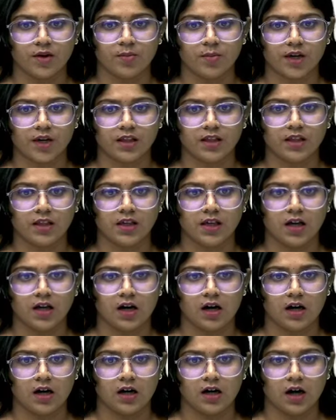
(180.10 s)
by the
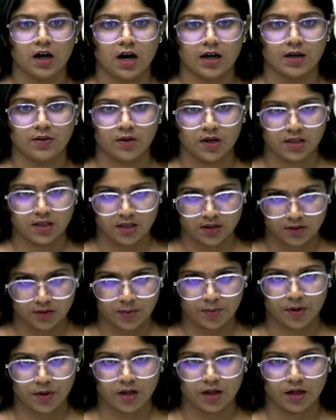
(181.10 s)
advanced
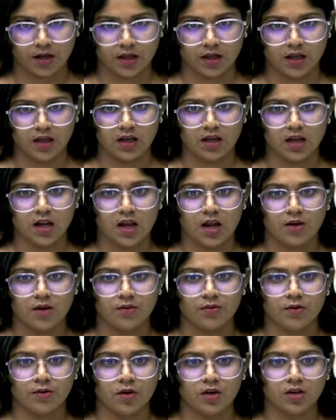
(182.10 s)
weaponry
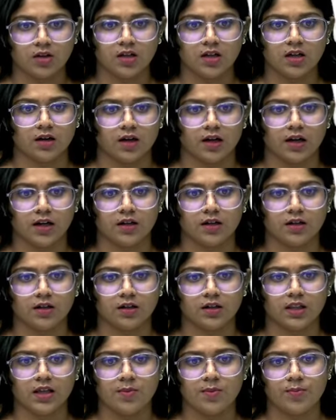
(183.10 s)
further
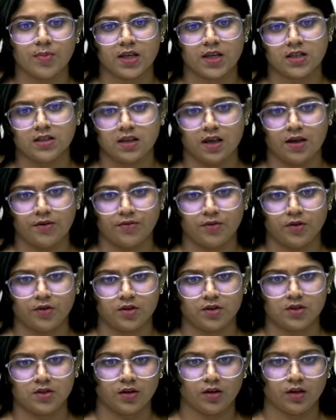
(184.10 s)
hindered the peace
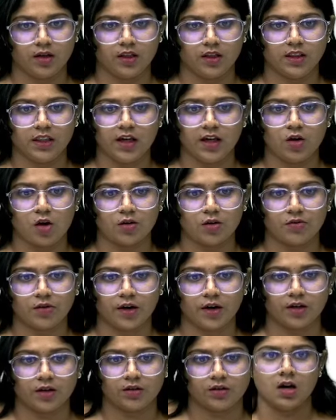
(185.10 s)
efforts in the
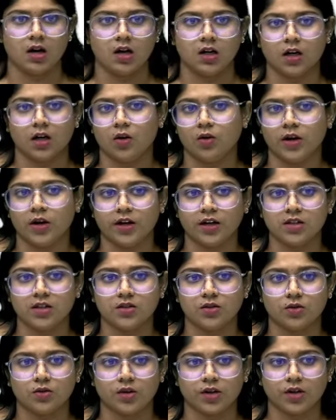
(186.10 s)
conflict. Now let
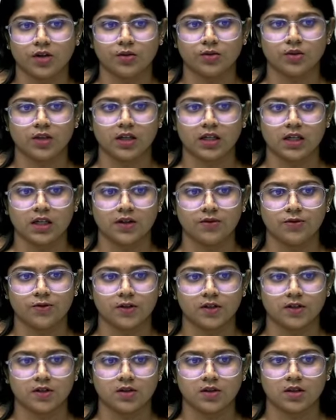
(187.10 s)
us look into the key
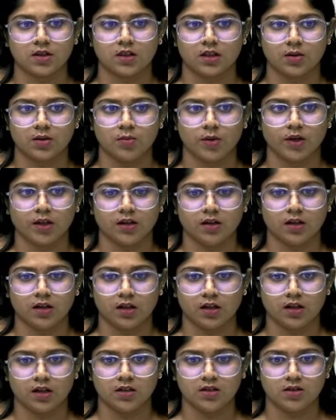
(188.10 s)
fronts in the Middle
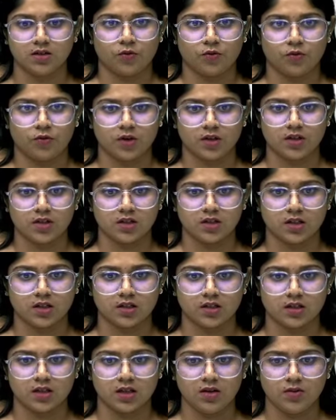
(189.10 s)
East. First
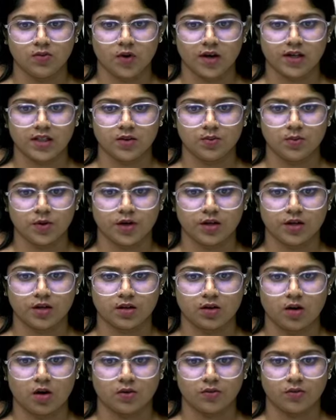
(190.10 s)
is the widespread
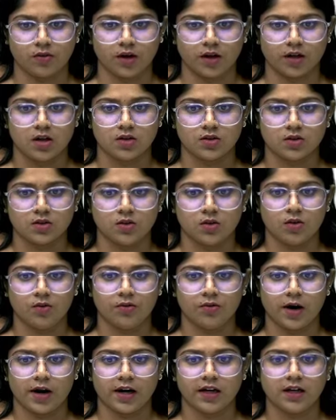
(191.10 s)
conflict. So
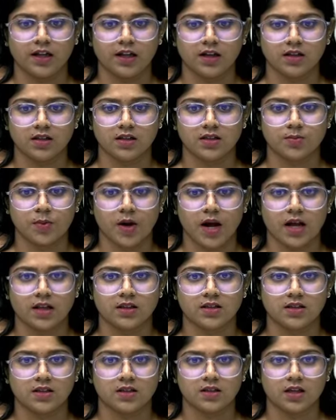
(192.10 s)
fighting
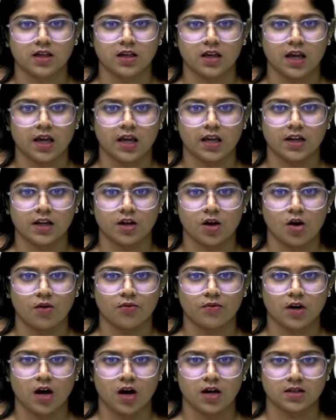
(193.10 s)
spans the area
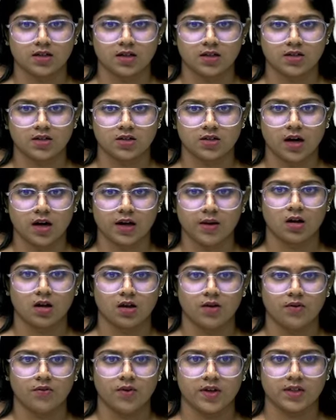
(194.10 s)
of Gaza Strip,
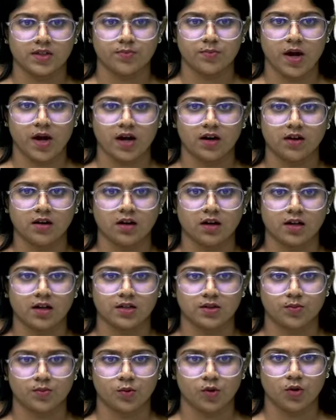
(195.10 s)
West Bank,
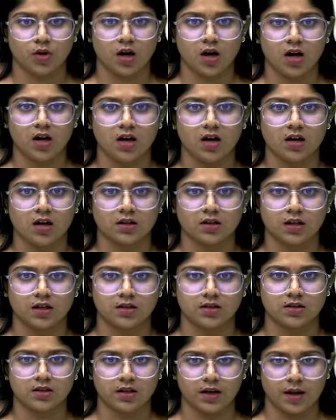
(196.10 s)
Hezbollah,
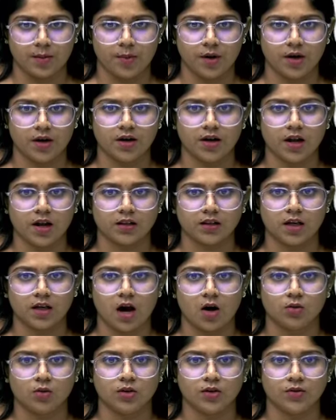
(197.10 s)
that is the Lebanon, and the
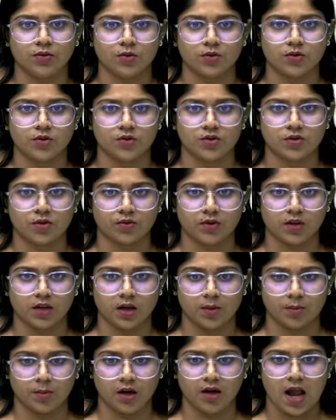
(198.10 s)
Houthi forces of the
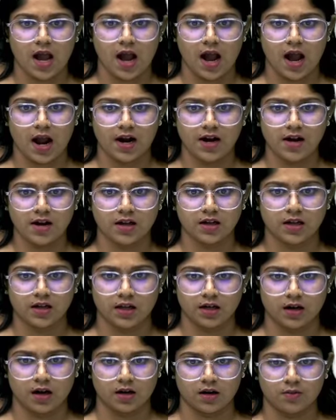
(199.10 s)
Yemen and
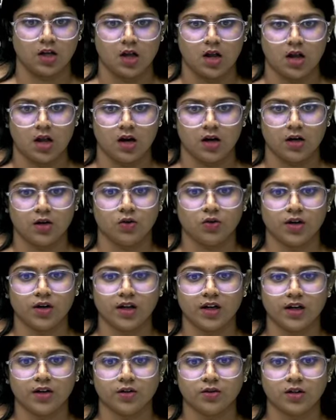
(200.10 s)
Iran.
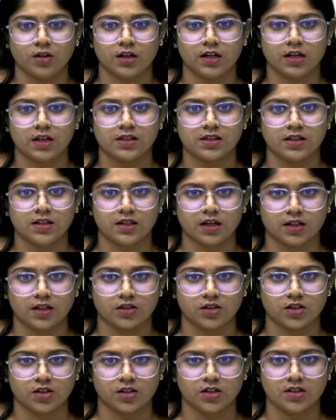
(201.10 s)
Looking into the recent
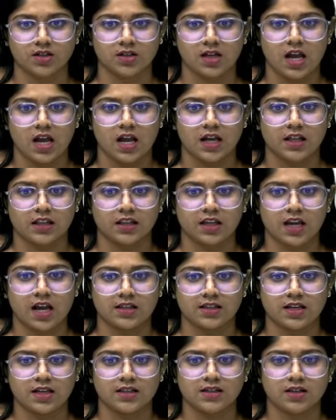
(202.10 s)
tensions, the
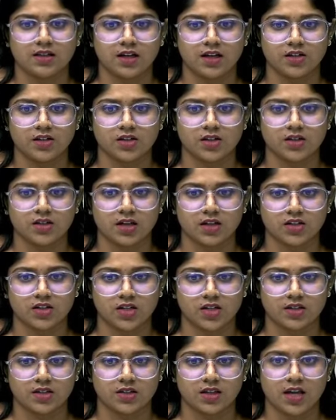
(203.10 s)
assassinations such
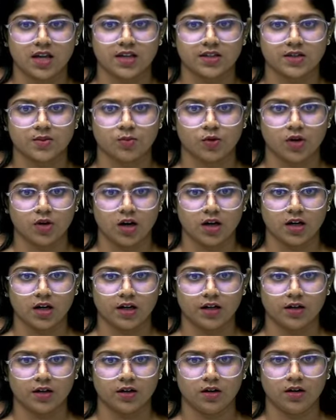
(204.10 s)
as the Hezbollah
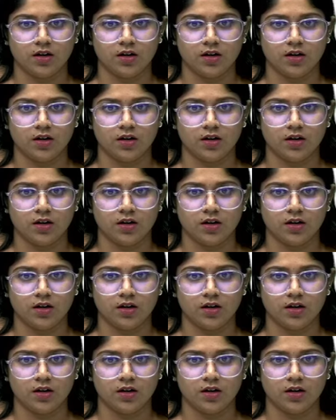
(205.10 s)
leader